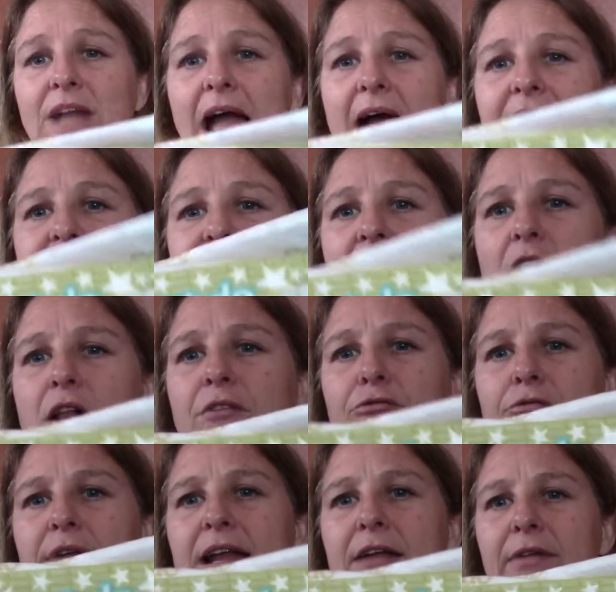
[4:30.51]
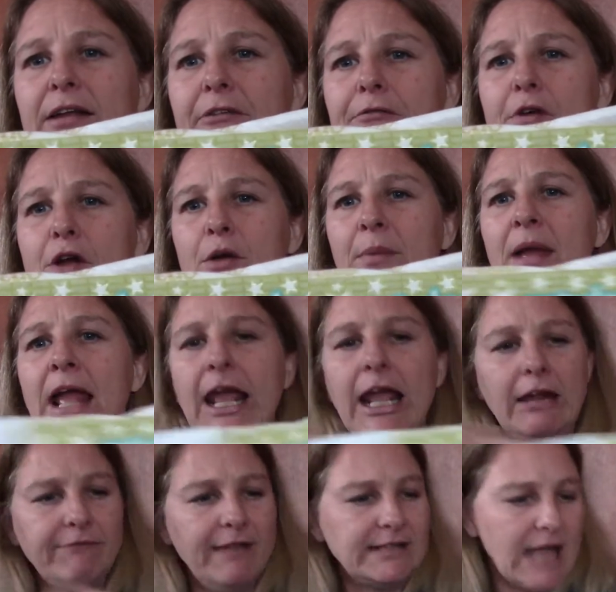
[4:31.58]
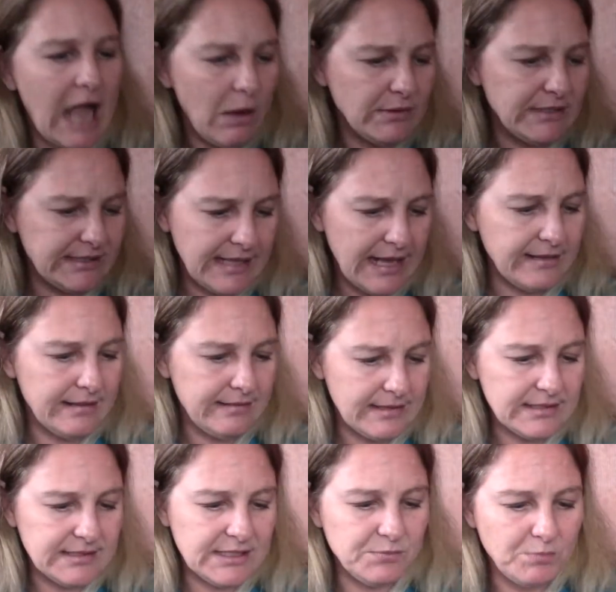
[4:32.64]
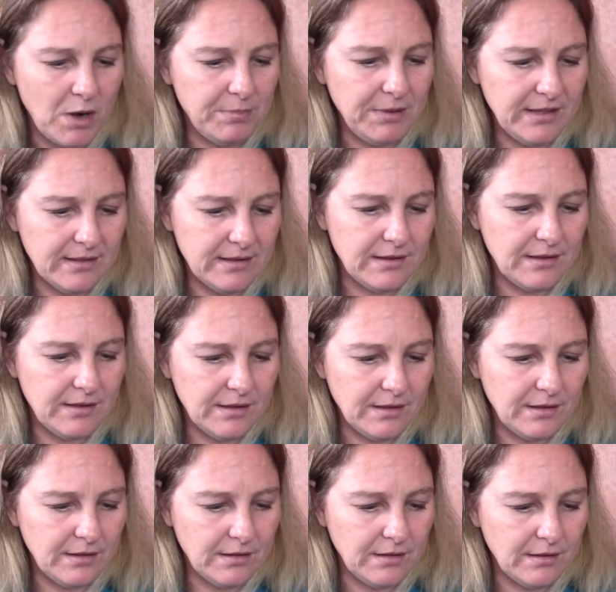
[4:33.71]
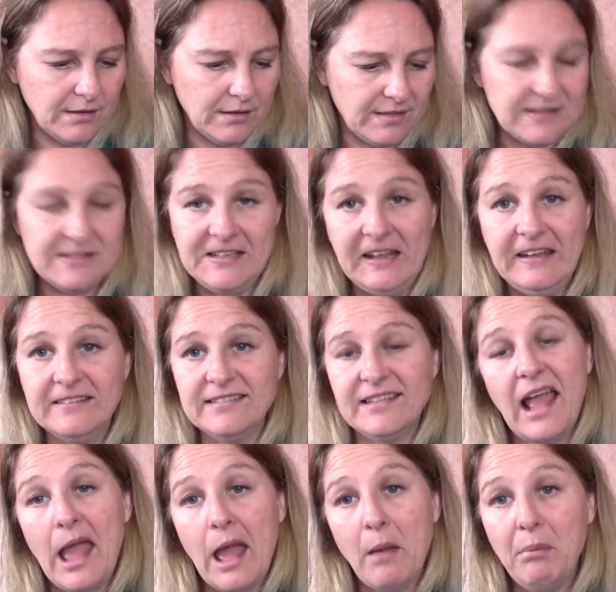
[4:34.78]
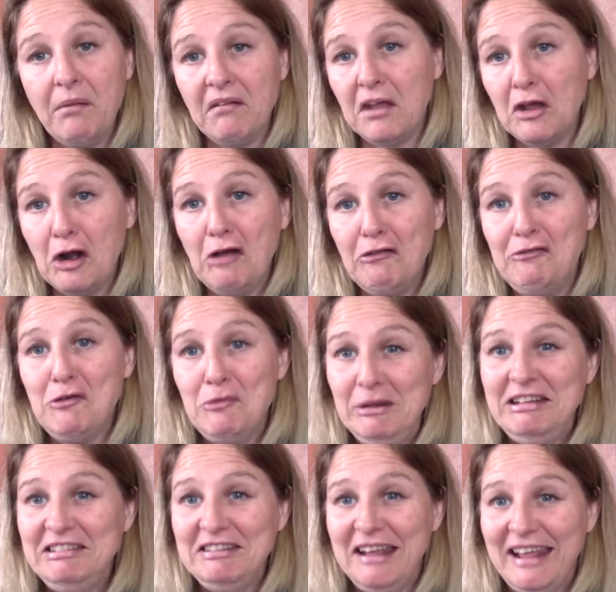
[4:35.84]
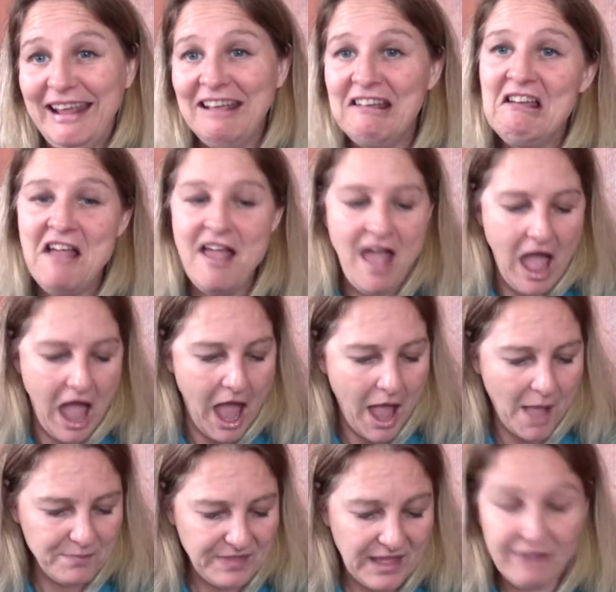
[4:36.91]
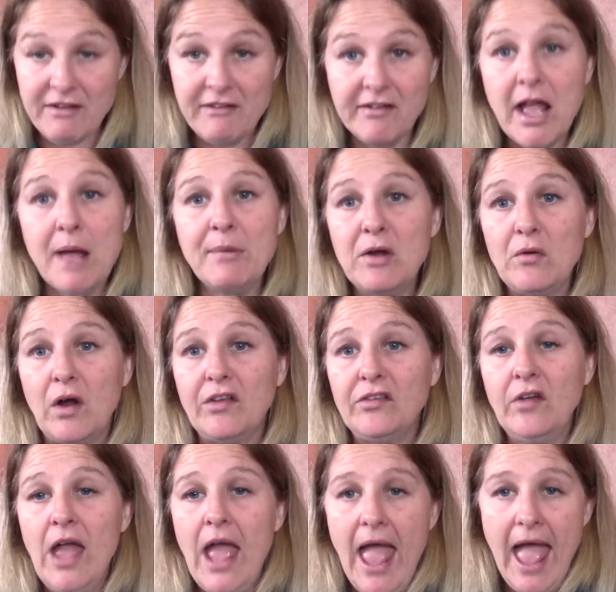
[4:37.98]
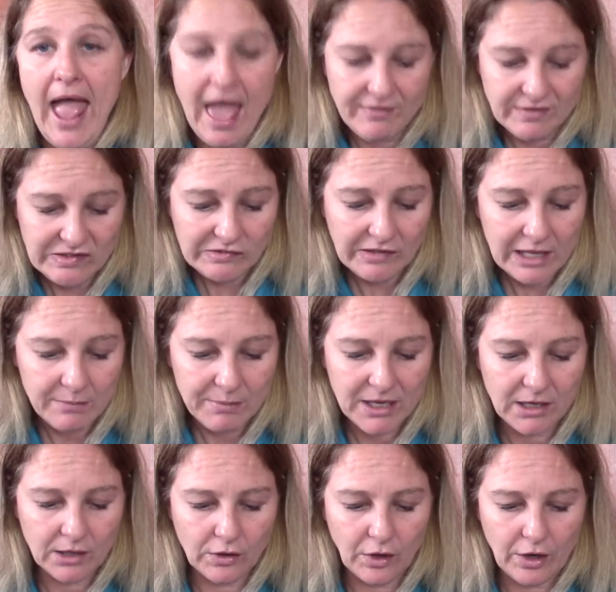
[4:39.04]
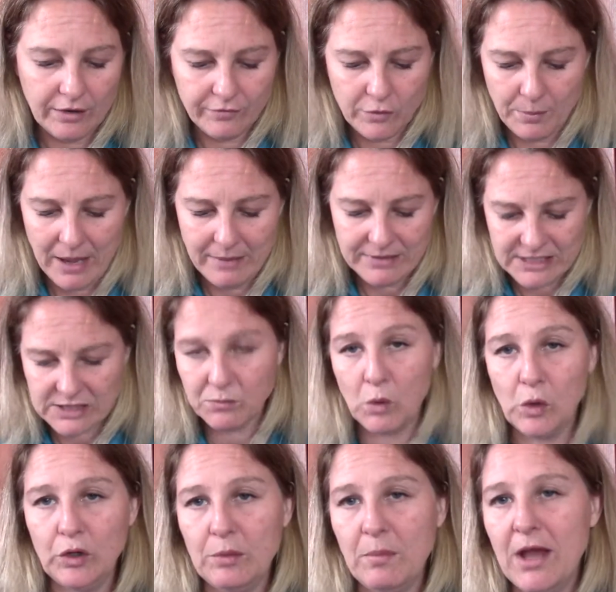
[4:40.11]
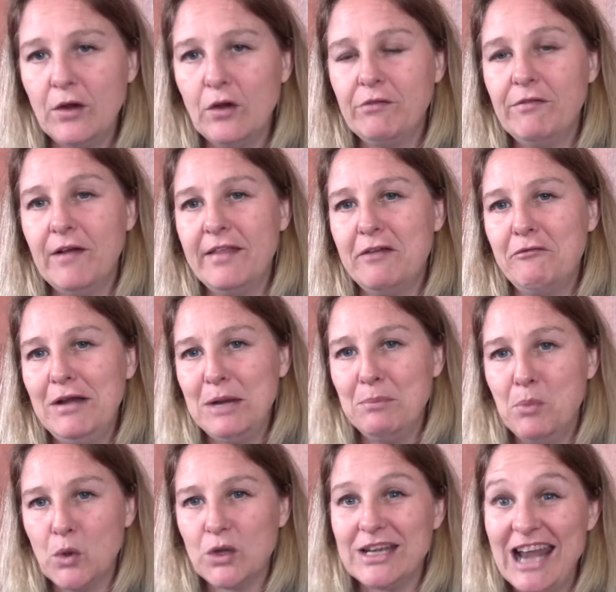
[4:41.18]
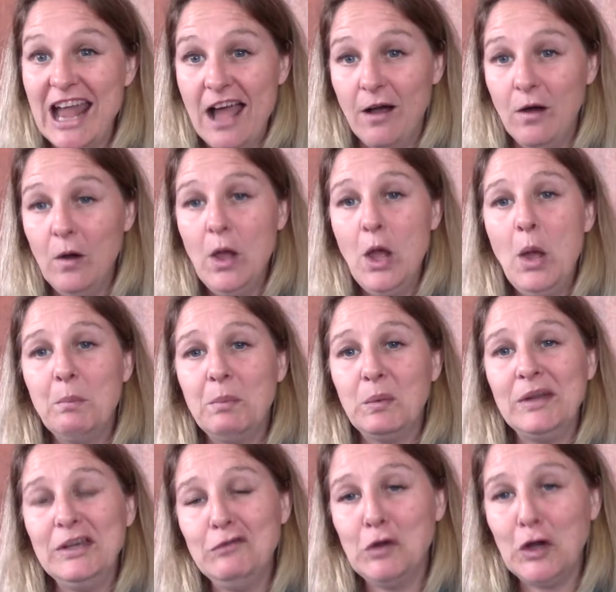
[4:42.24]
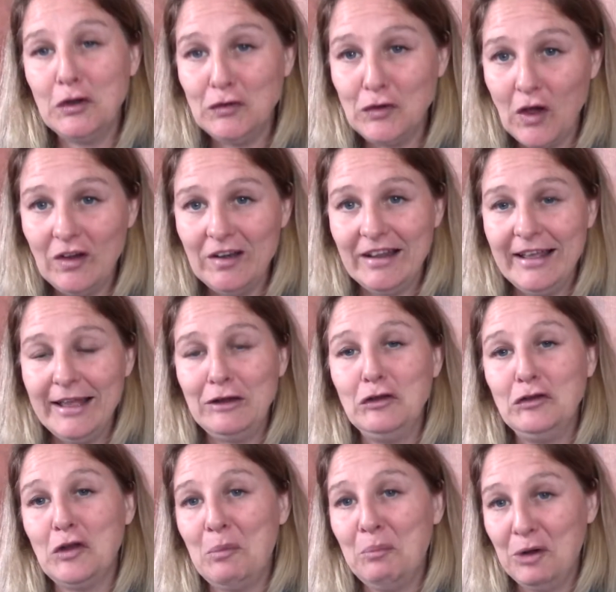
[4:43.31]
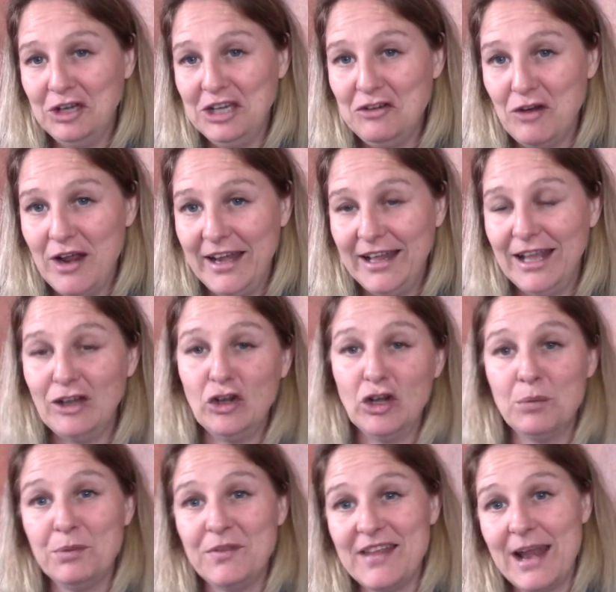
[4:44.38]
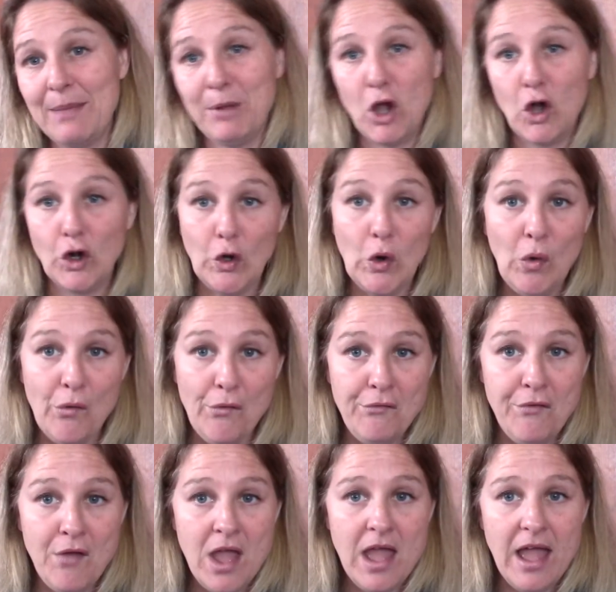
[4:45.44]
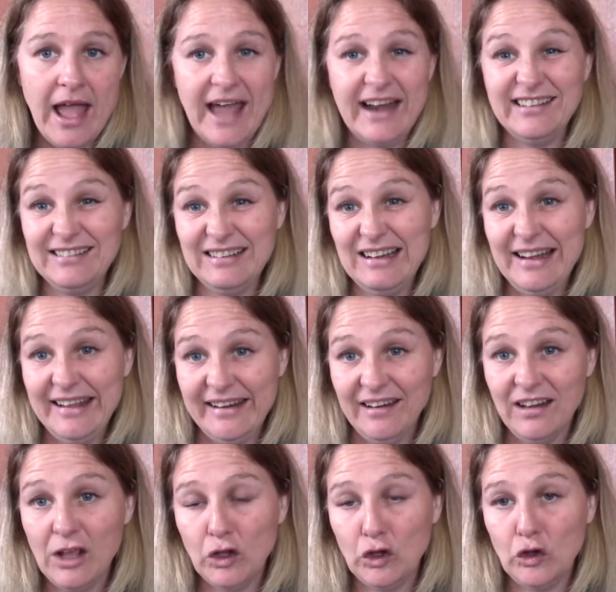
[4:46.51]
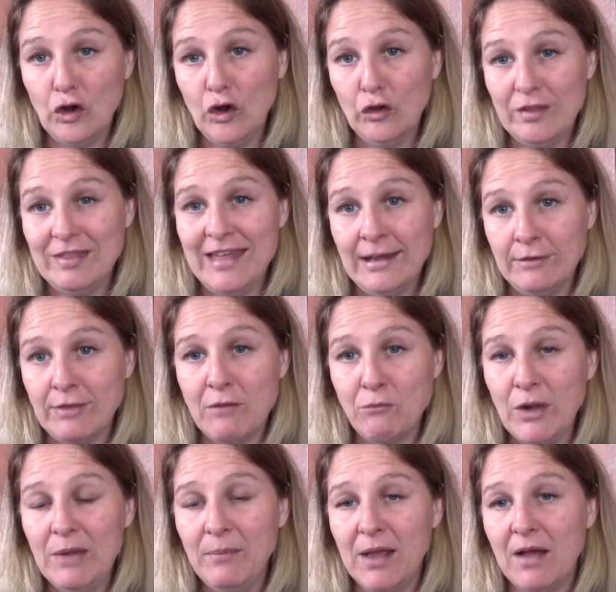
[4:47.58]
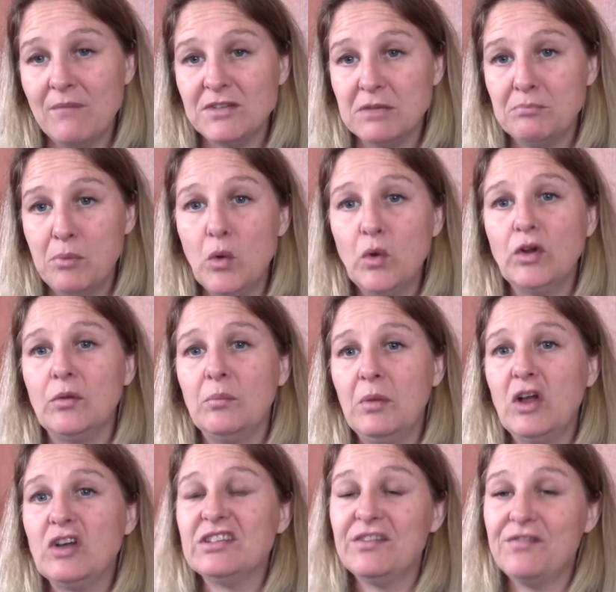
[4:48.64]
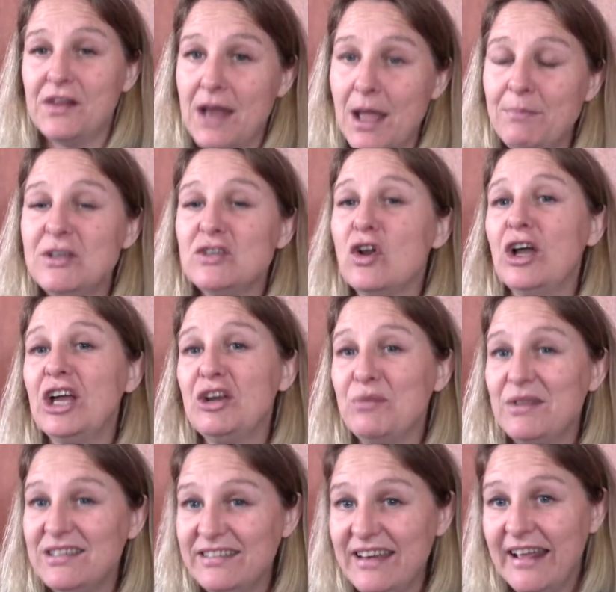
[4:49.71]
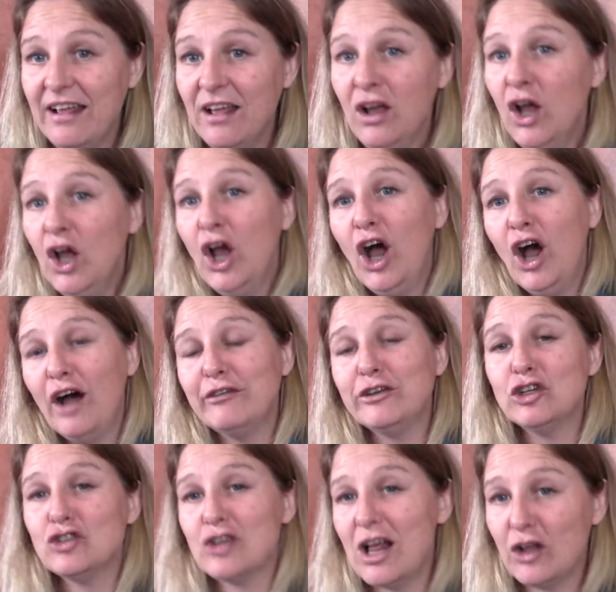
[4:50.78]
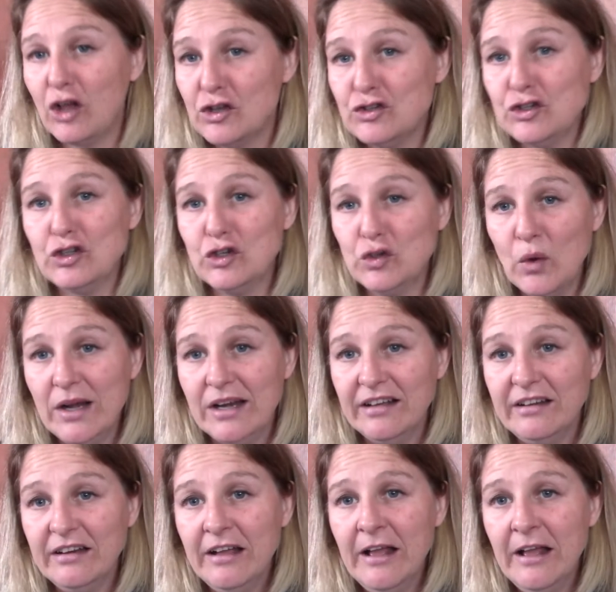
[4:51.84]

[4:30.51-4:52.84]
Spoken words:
And it's held really firm. In fact, I would say that this is probably the stickiest tab, you know, for resticking that I've ever come across. And this is going to be, you know, if your baby's small, you might not find that really important now, but when you've got a toddler and you start potty training and you've got to put the nappy on and off and it's clean, you know, that really becomes important, because if the nappy's not going to restick after your child goes to the toilet,